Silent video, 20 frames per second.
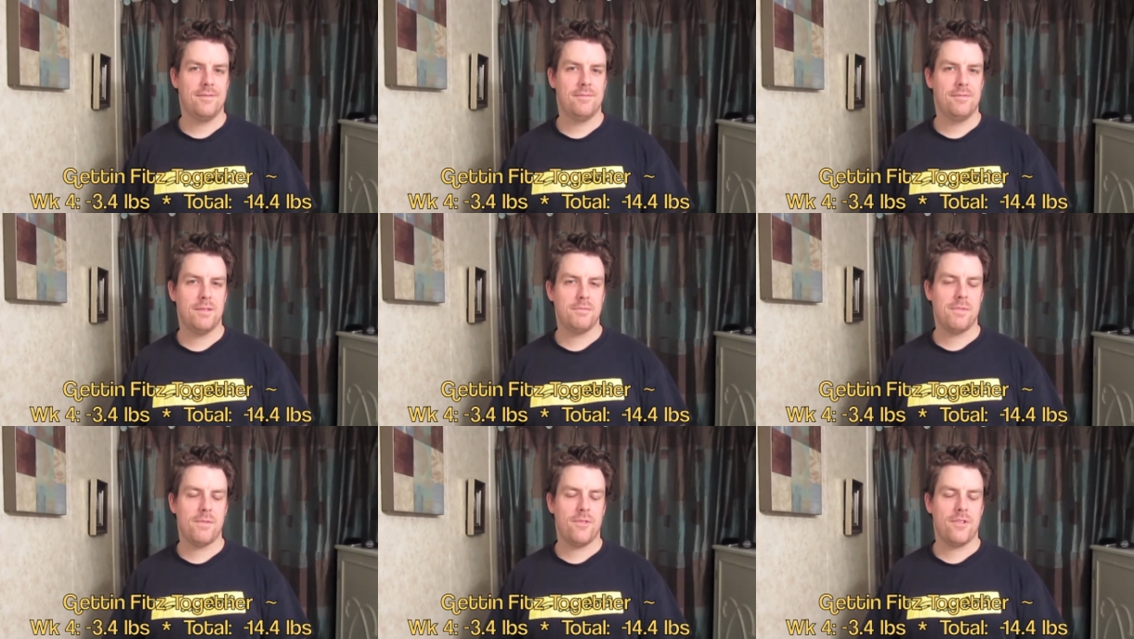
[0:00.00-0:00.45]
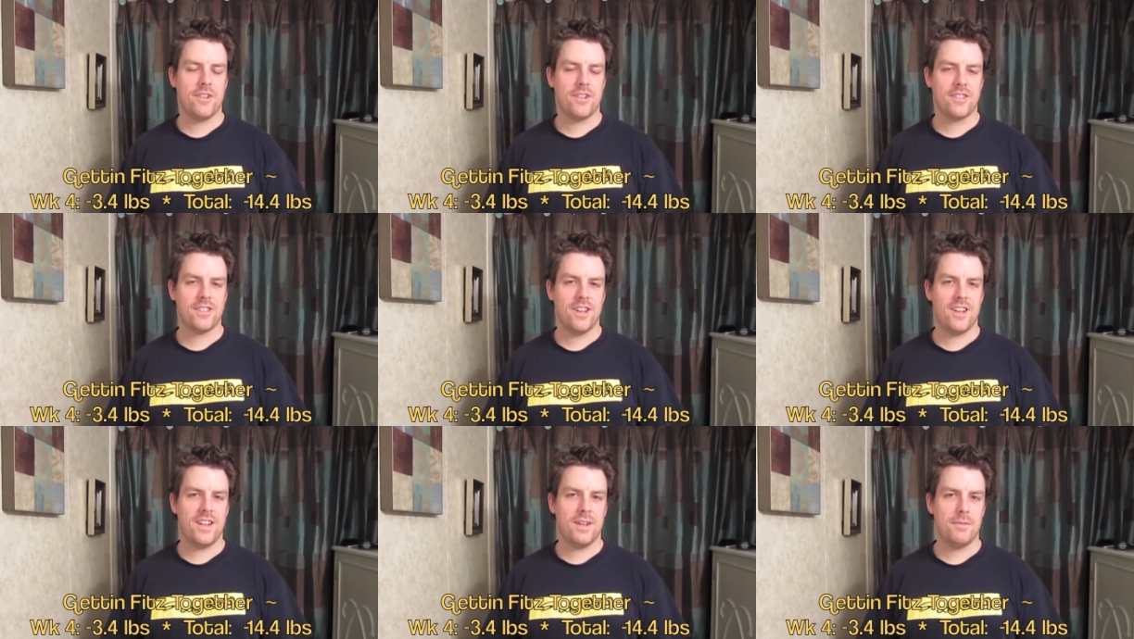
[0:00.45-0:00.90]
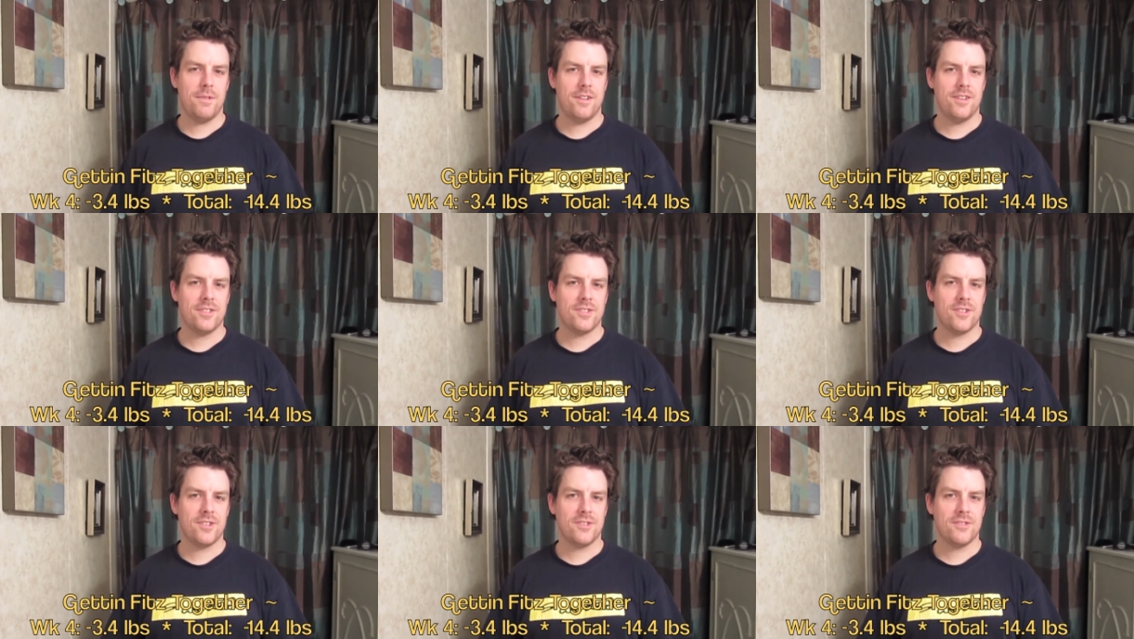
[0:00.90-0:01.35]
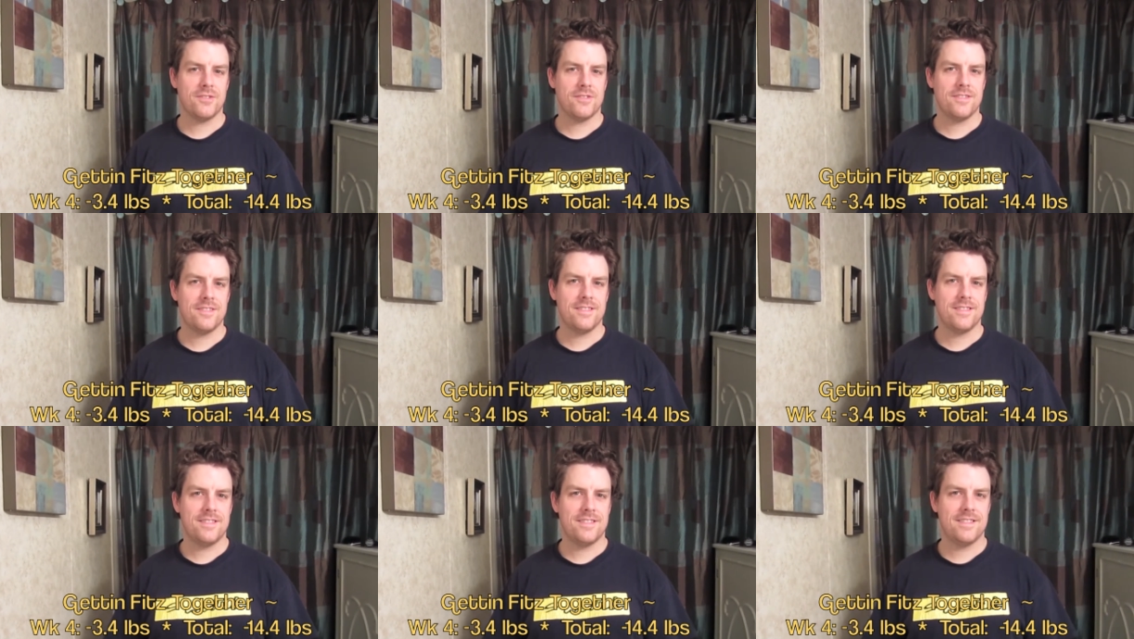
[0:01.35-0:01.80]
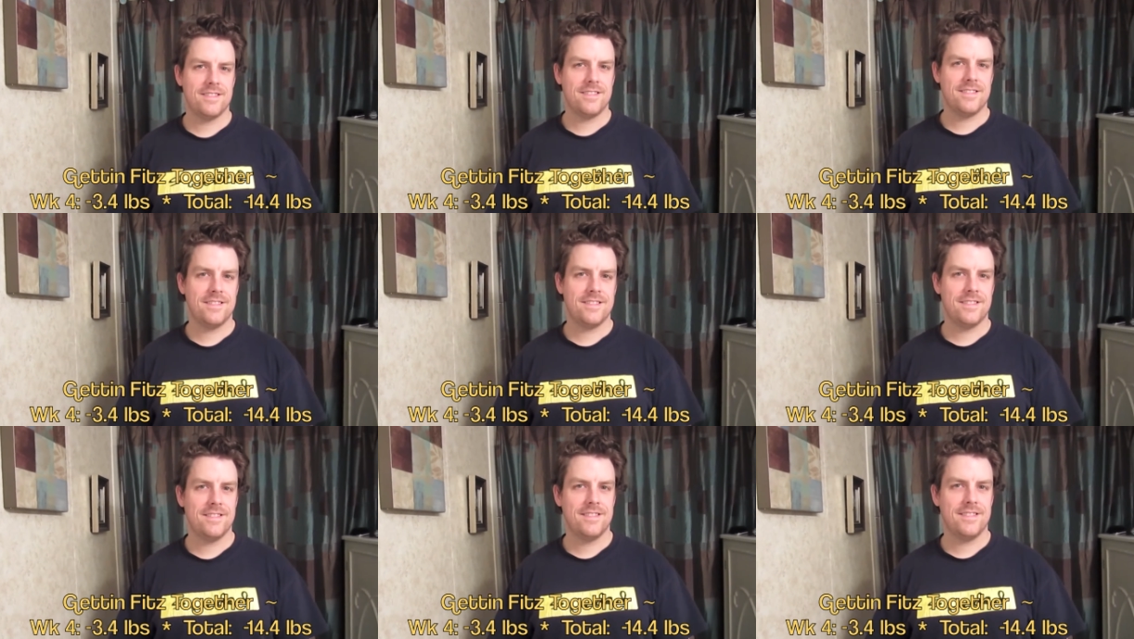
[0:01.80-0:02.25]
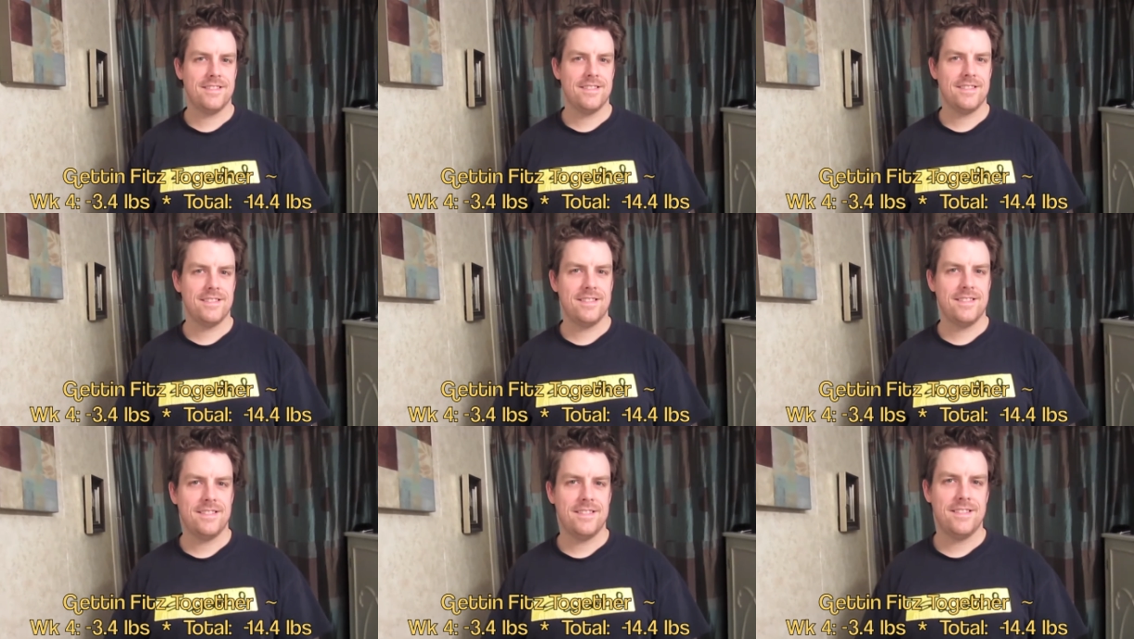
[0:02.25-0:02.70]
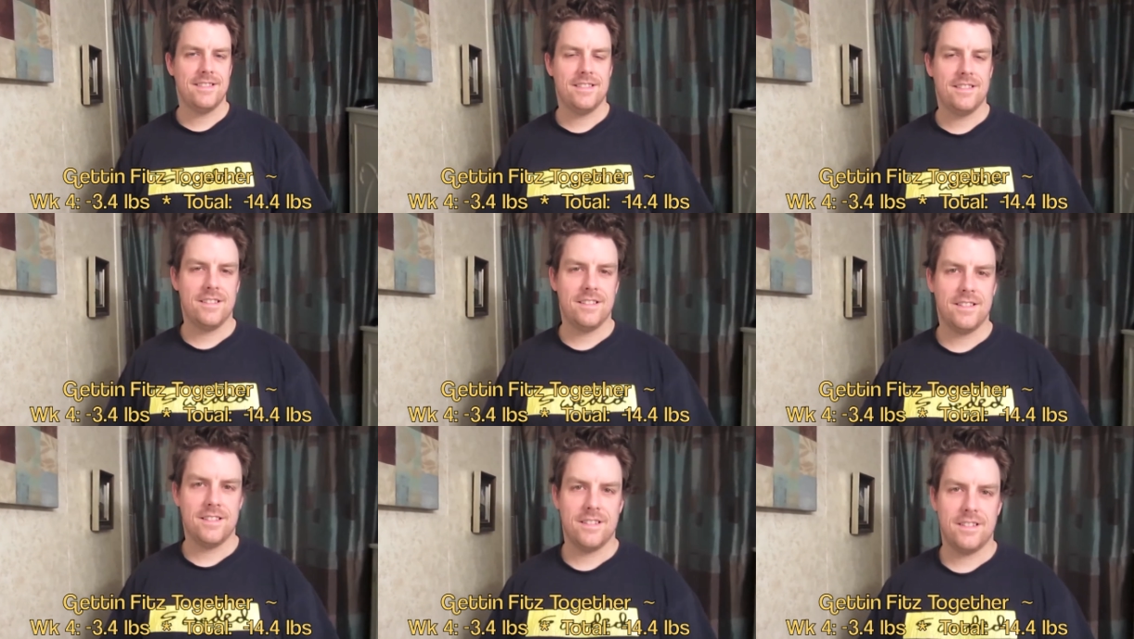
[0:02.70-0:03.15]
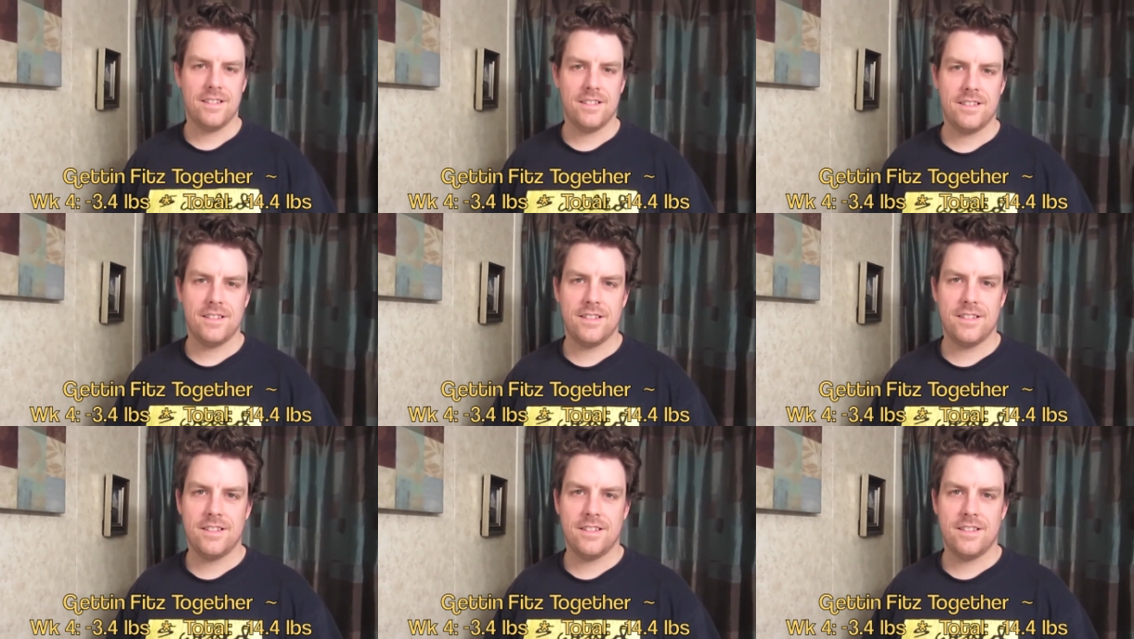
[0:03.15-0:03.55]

I'm not very excited about it though. No, don't do that.